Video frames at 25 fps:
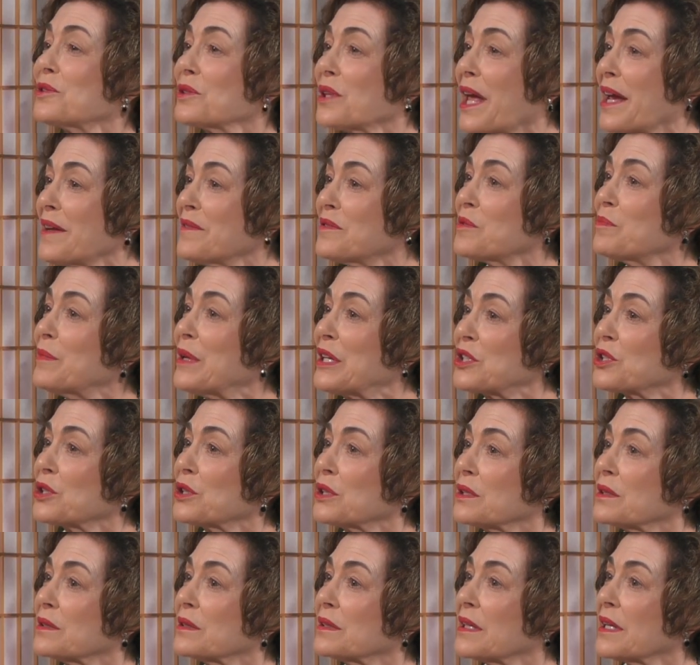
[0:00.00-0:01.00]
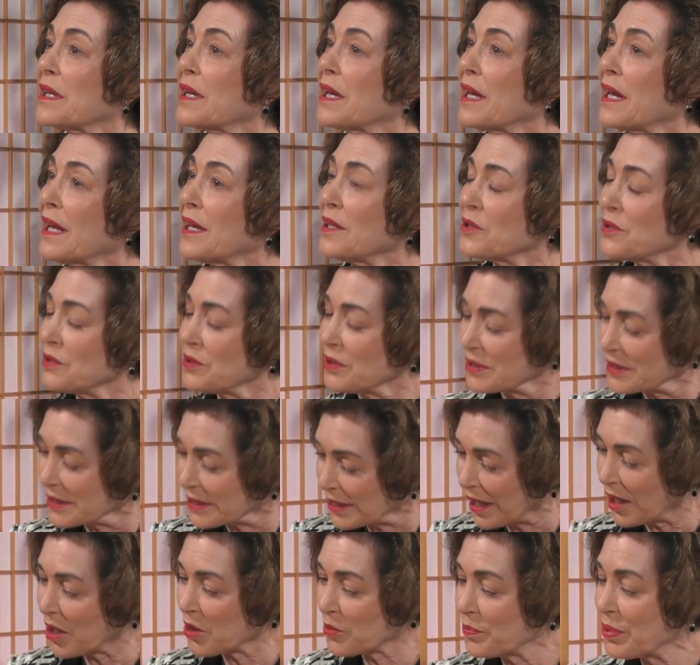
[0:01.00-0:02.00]
life's mission, to
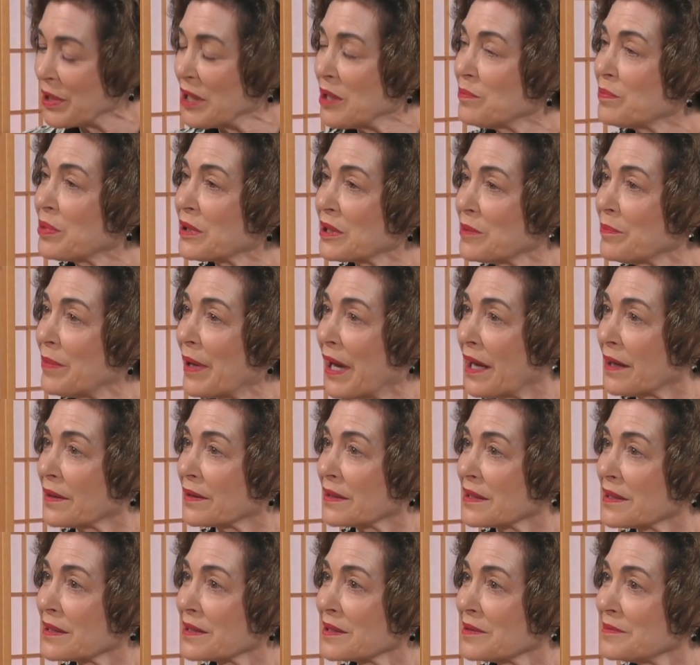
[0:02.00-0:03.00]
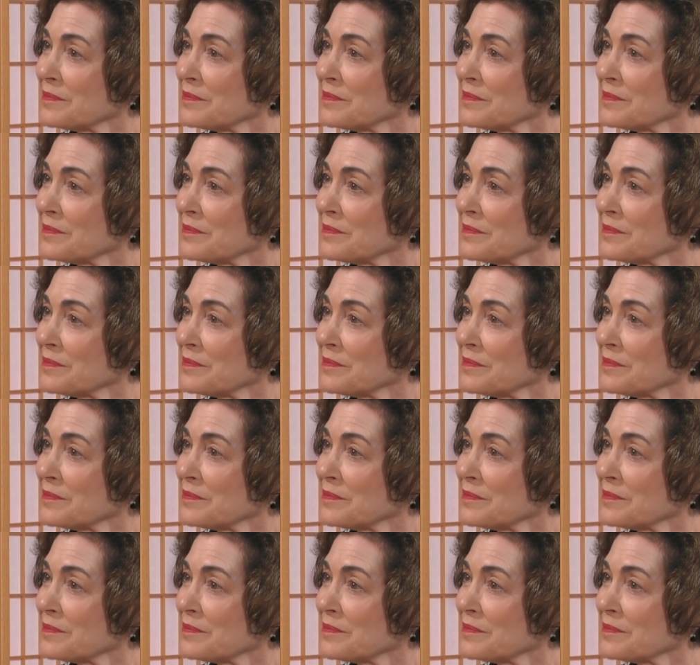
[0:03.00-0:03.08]
tell people about it.